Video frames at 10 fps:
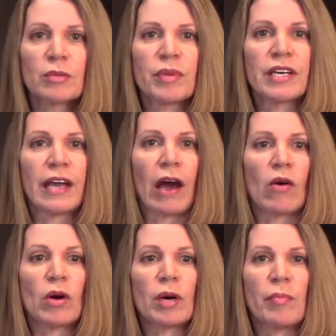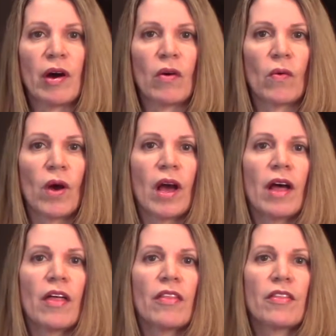bit now about
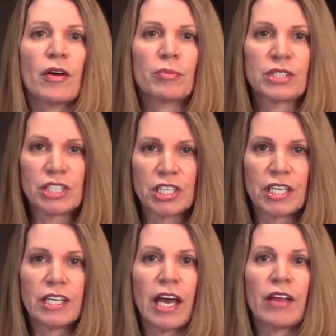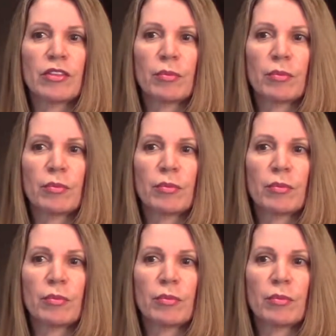the machine and the